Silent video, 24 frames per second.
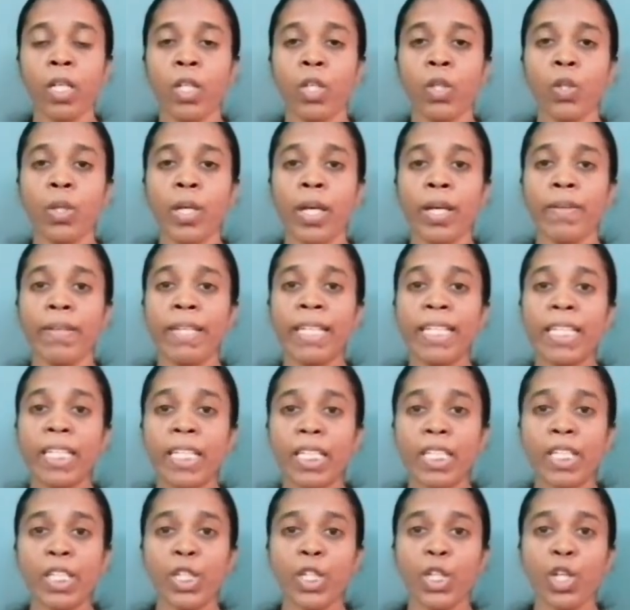You have
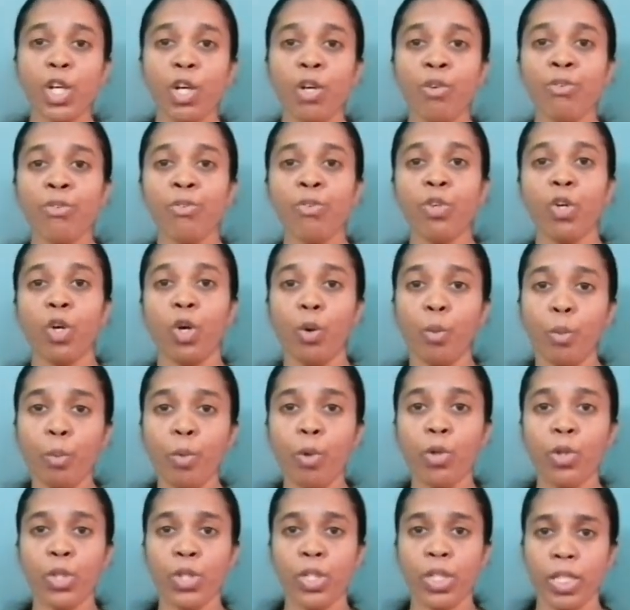inertia of
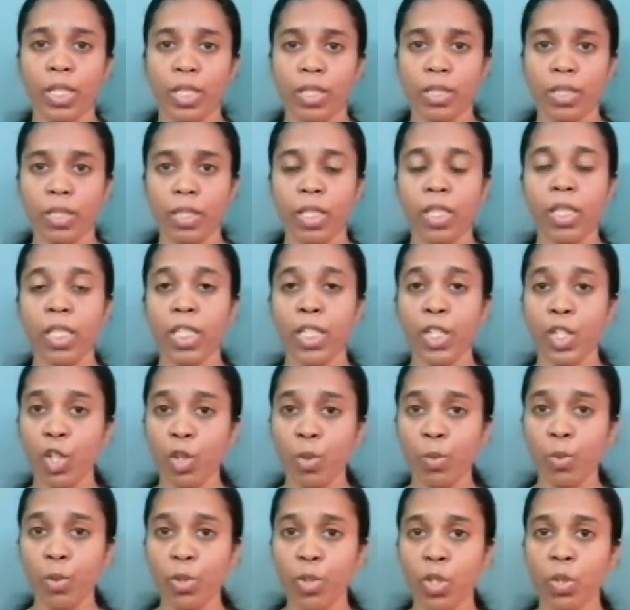motion. Inertia
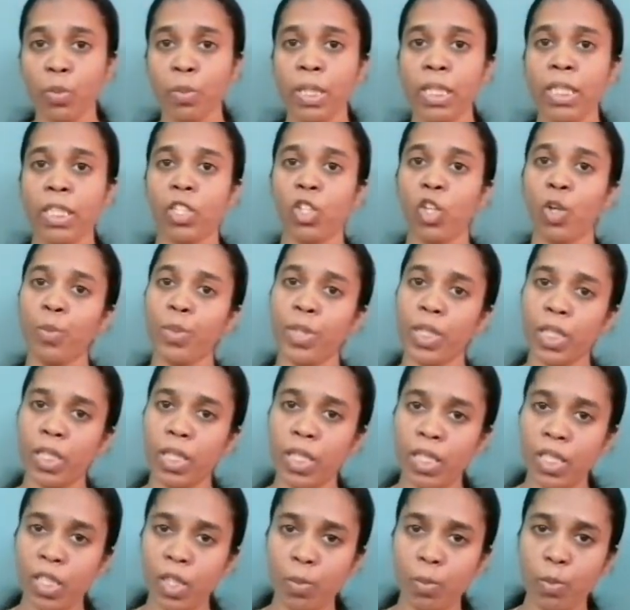of motion means the object
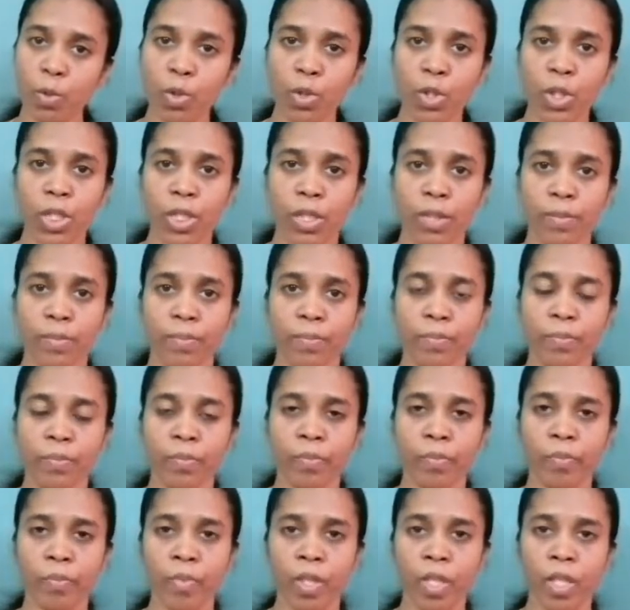is in motion.
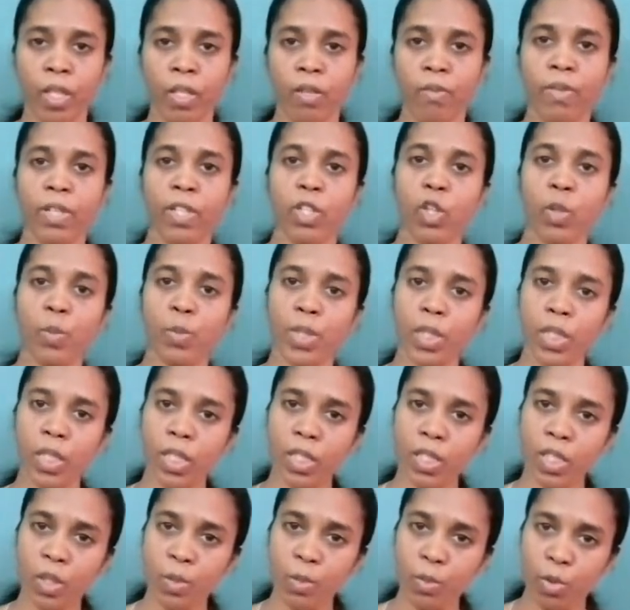When the object
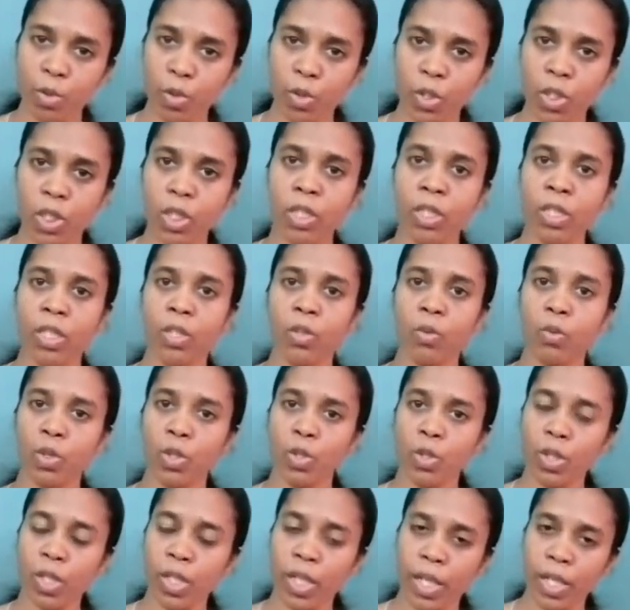is in motion, it
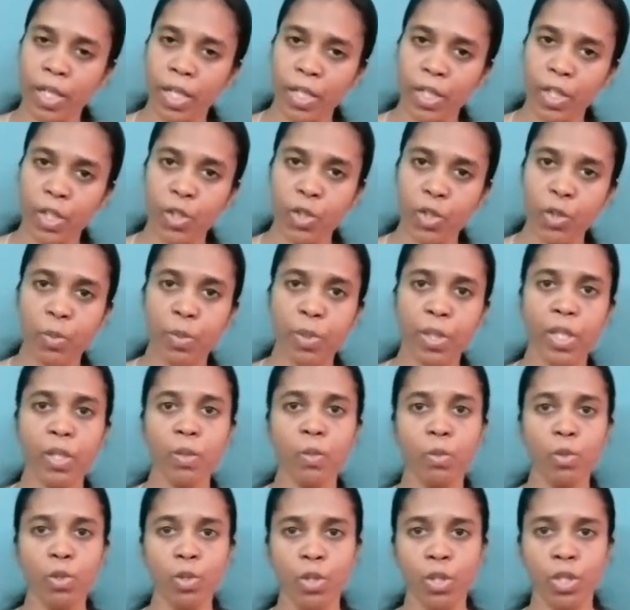wants to continue to be in
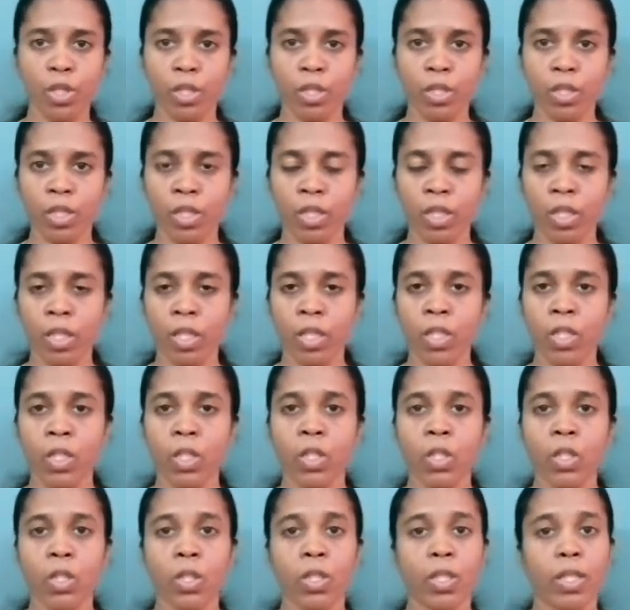motion.
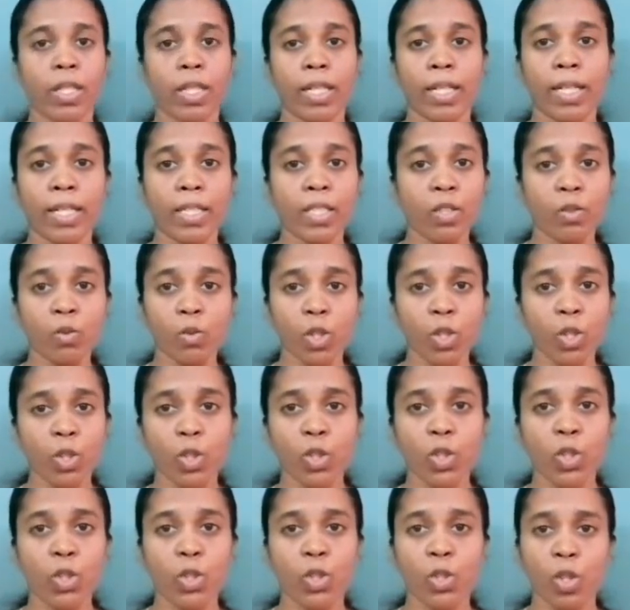Doesn't want to
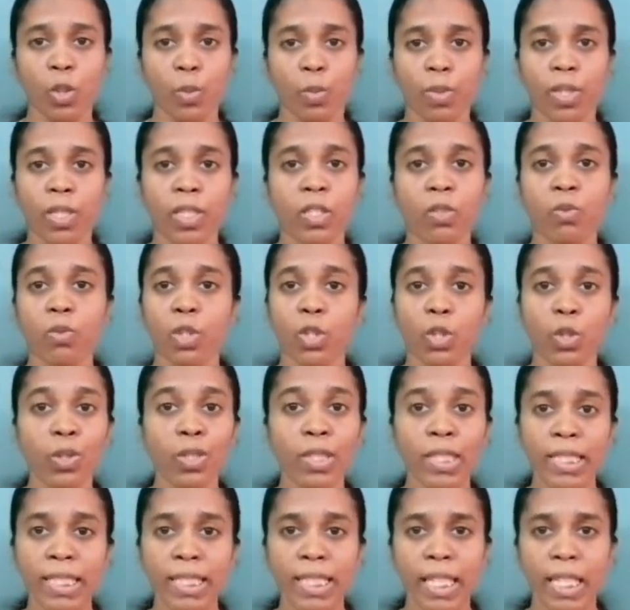stop, doesn't want
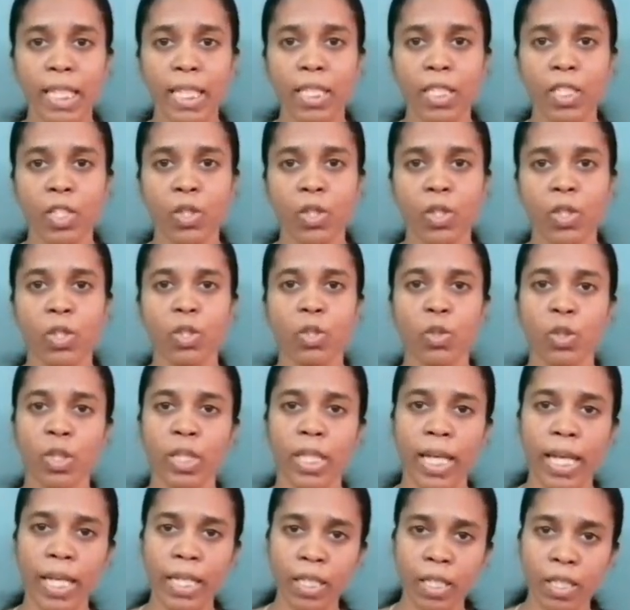to change to
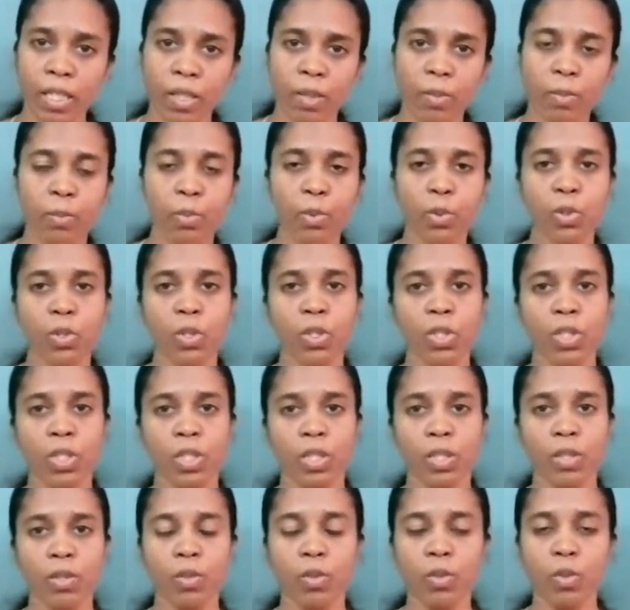that position.